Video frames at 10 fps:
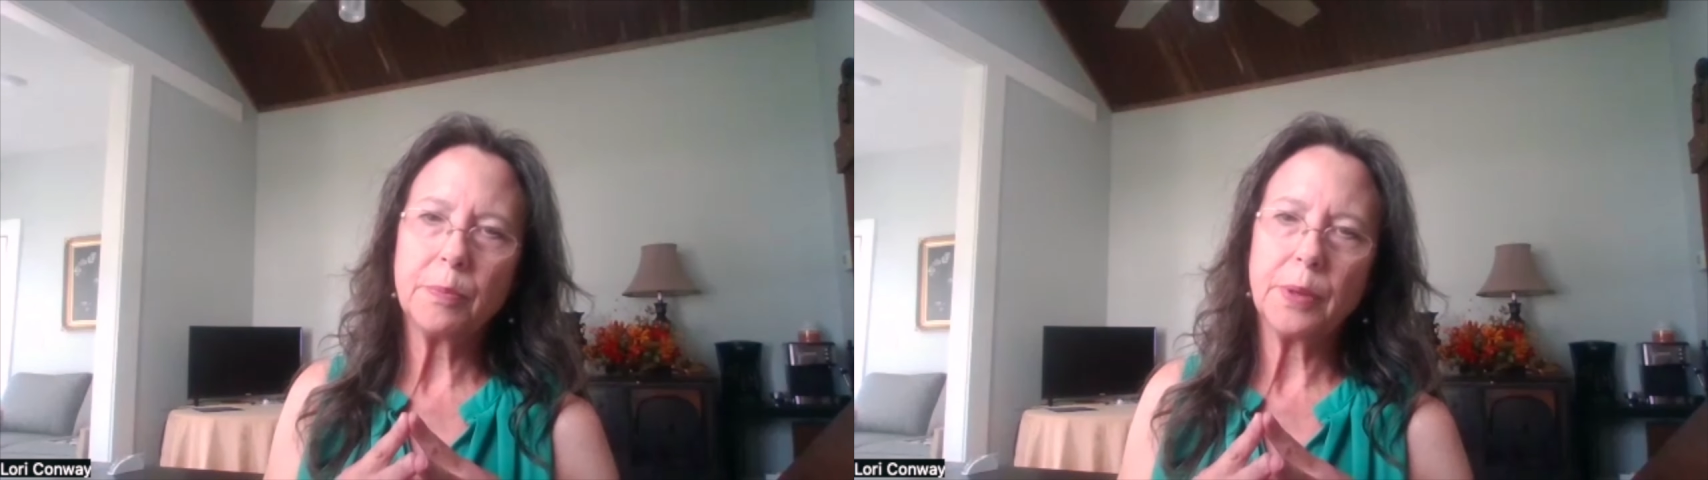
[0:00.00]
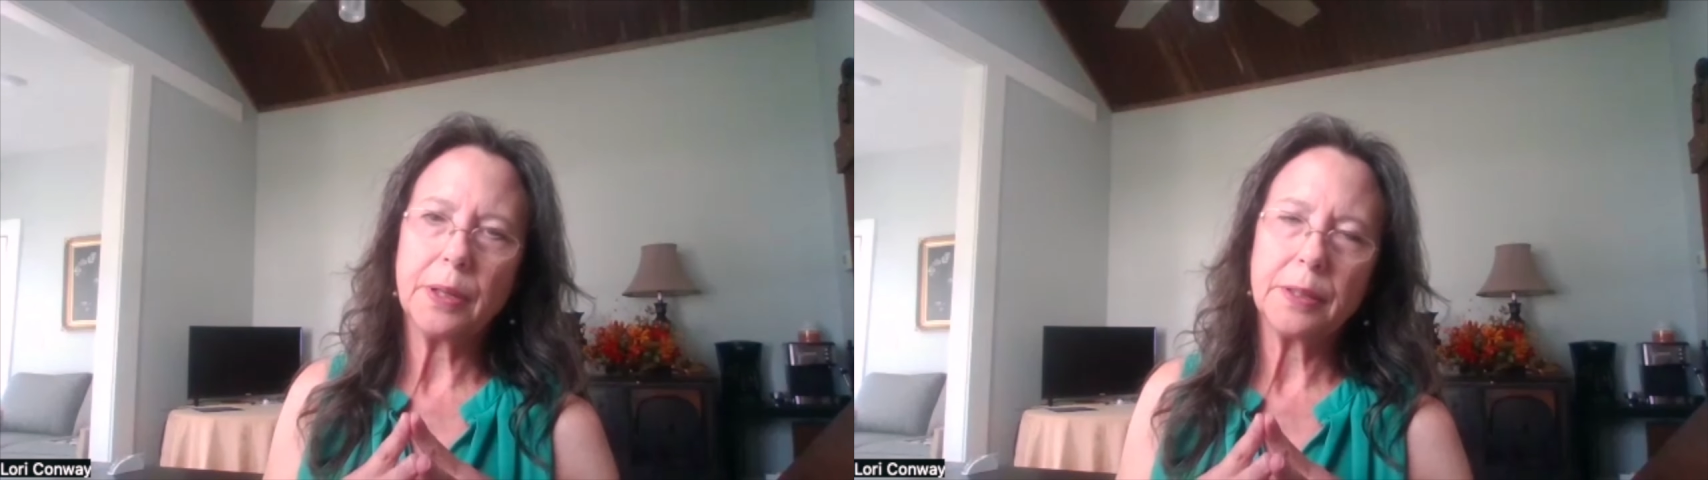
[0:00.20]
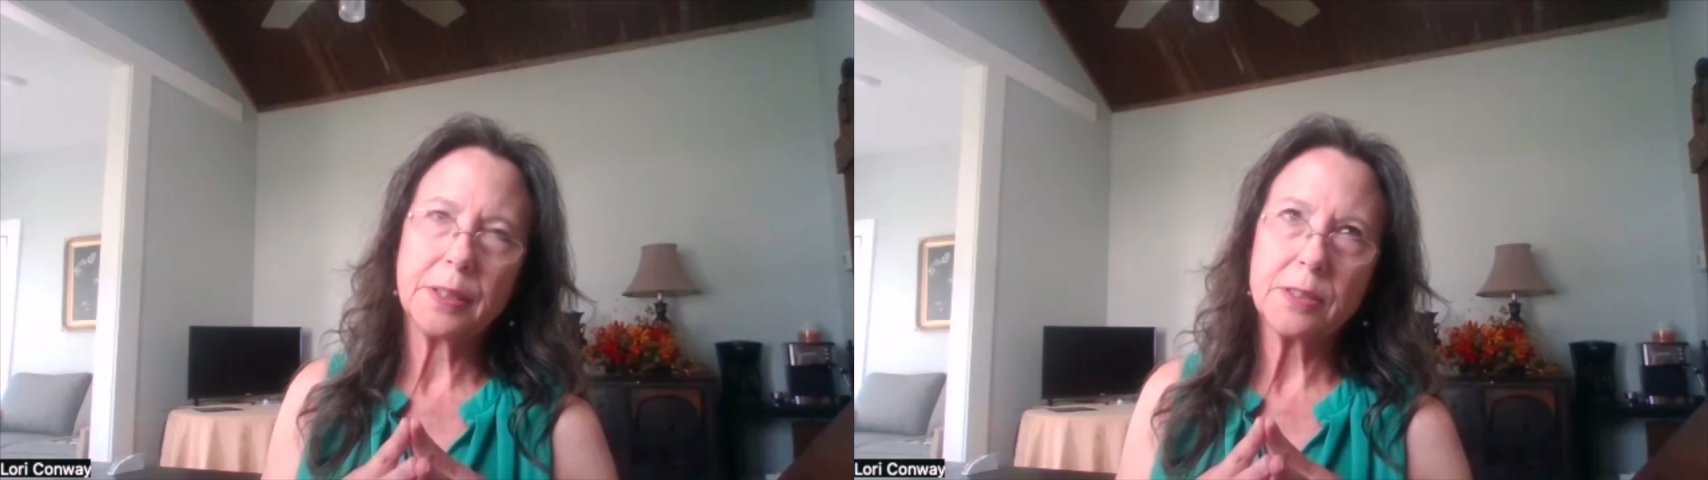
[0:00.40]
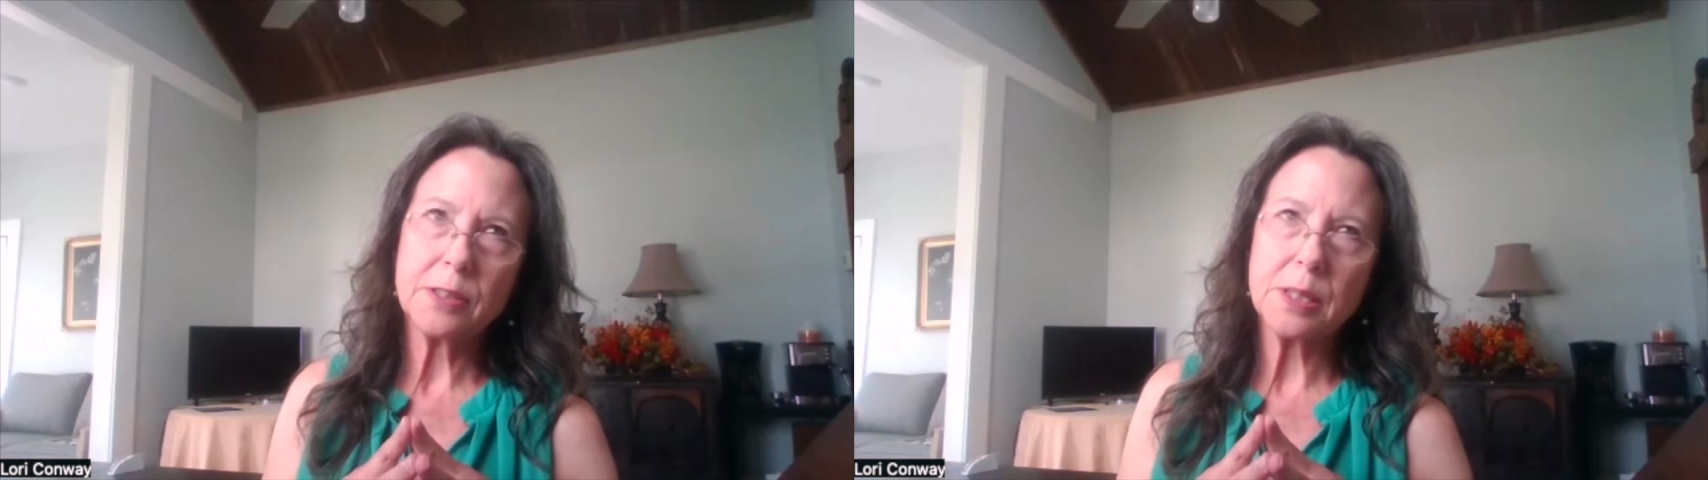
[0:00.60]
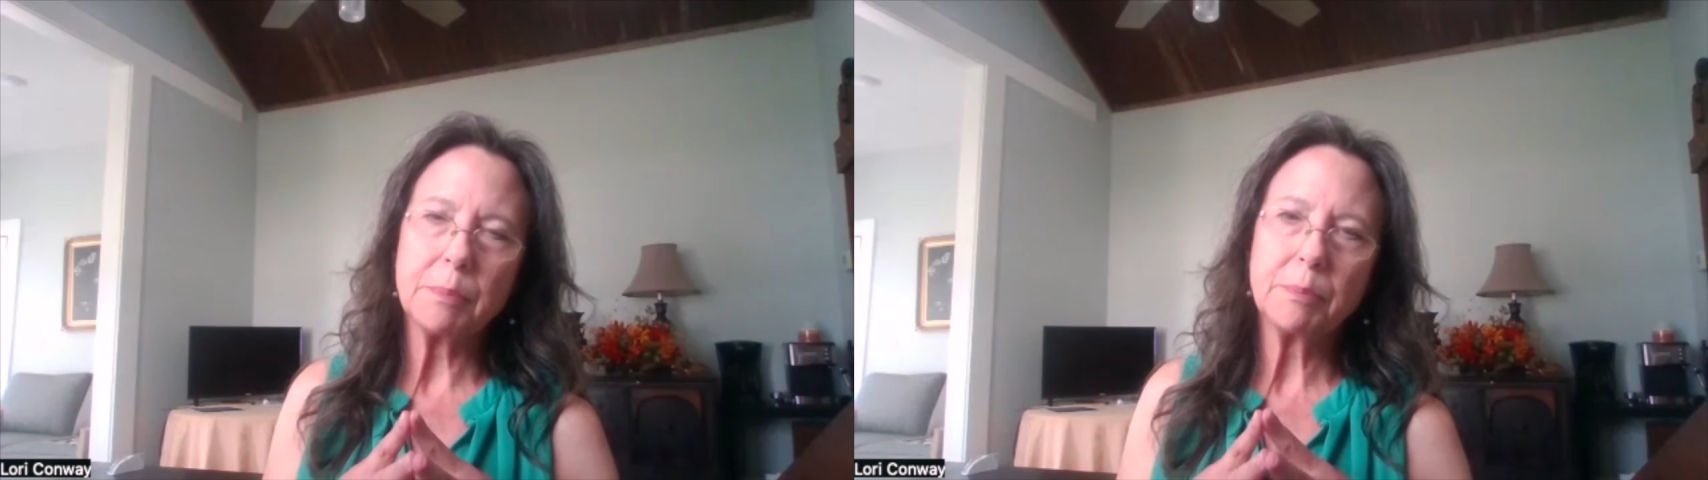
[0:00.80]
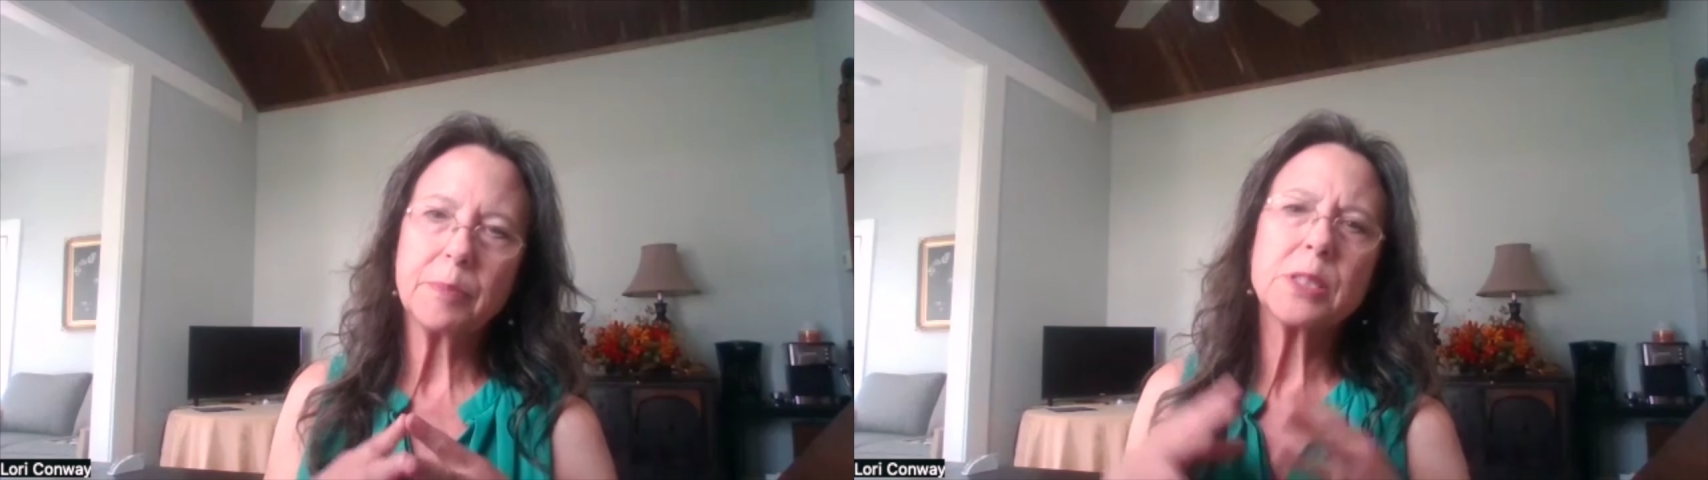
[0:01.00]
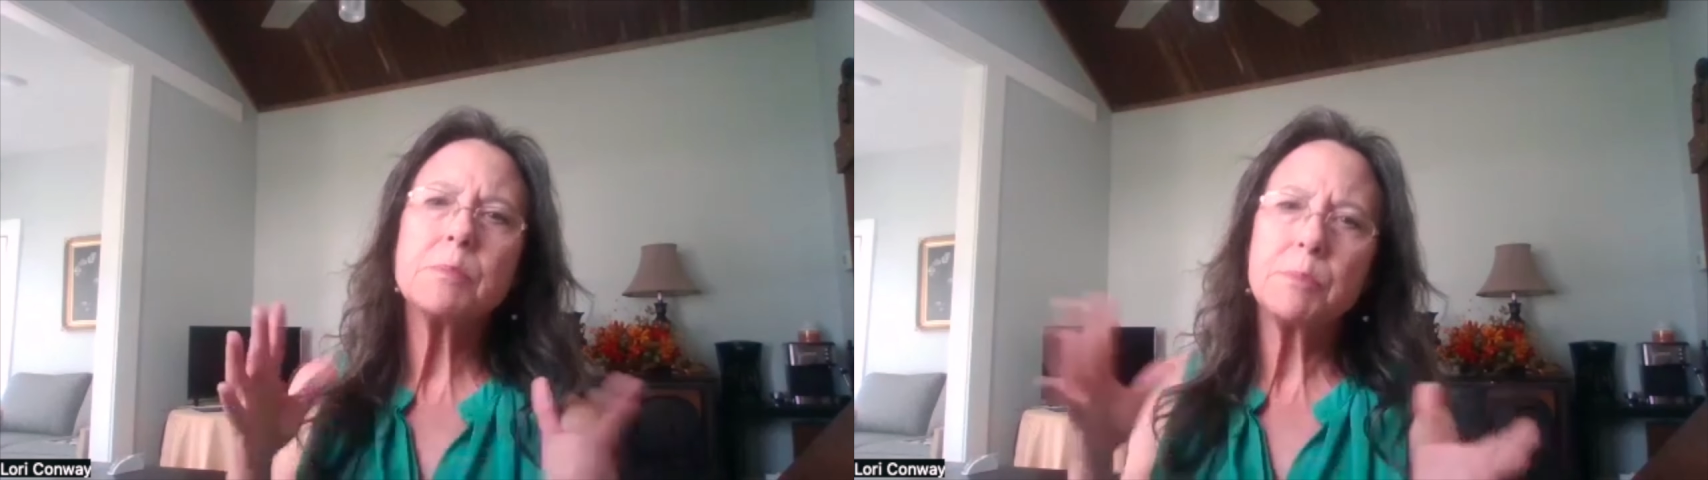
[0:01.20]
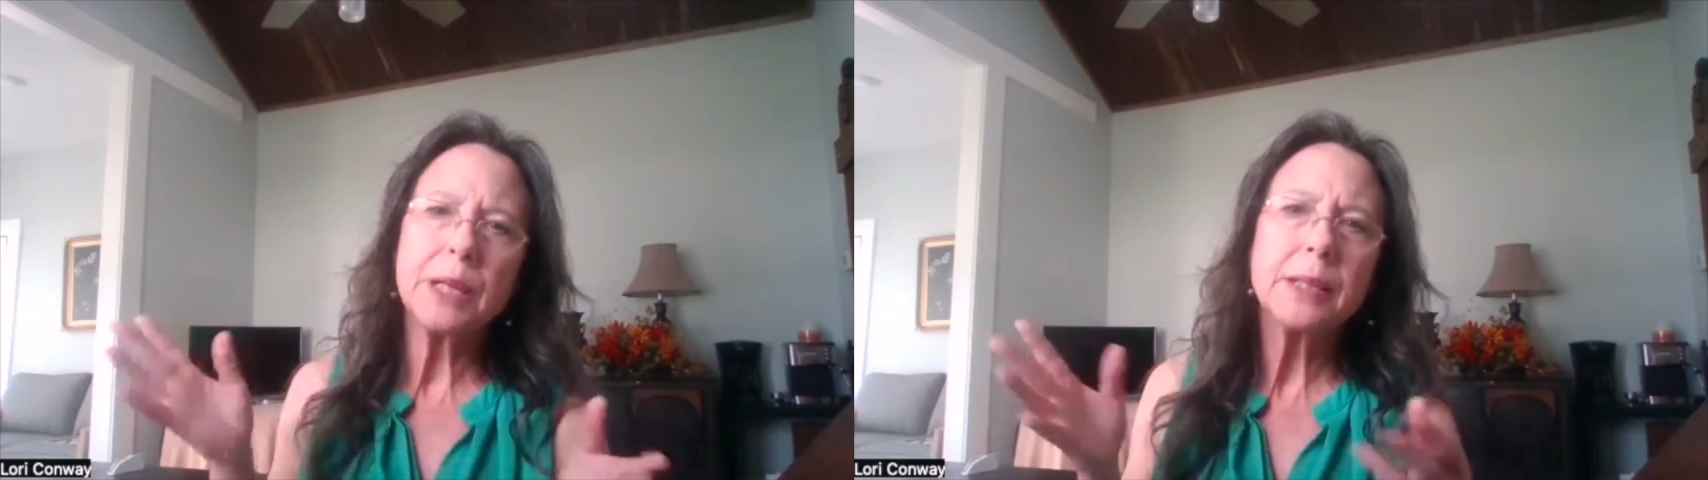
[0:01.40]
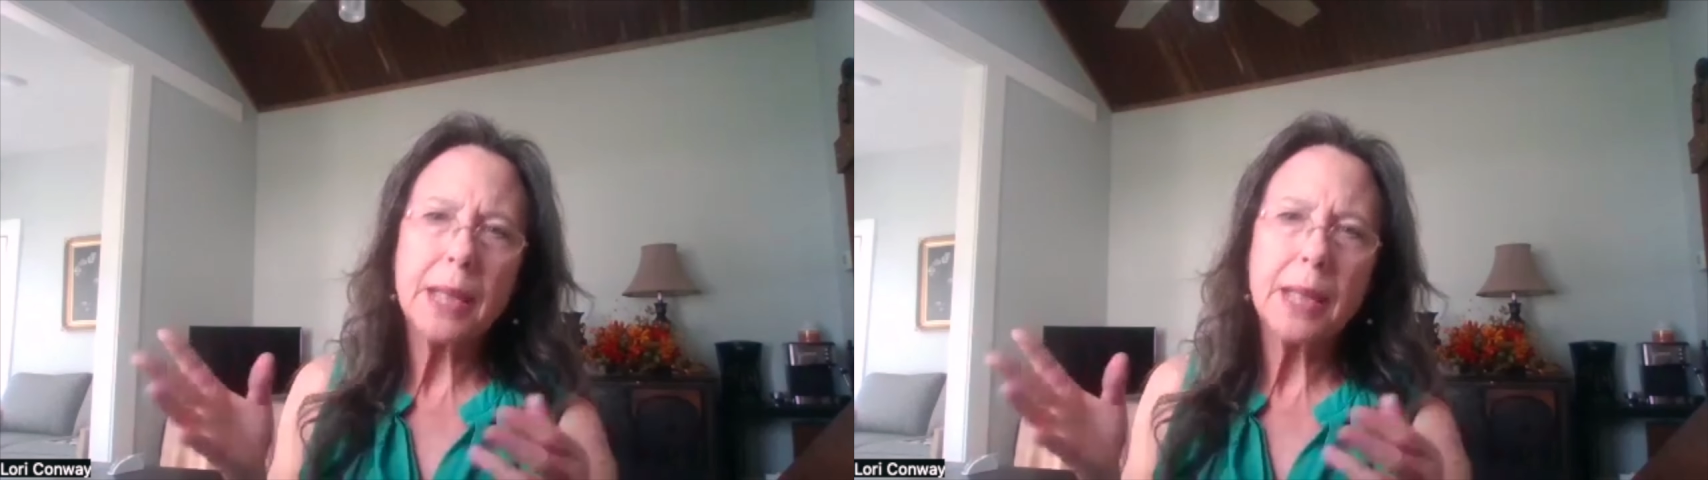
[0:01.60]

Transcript: There's some big